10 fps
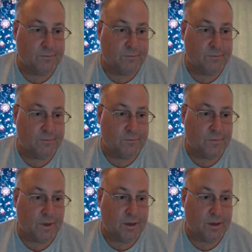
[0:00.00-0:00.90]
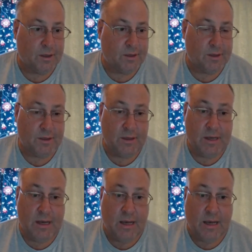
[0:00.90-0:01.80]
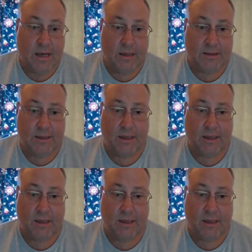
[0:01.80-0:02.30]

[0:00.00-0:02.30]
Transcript: There it is. Let's see. Uh,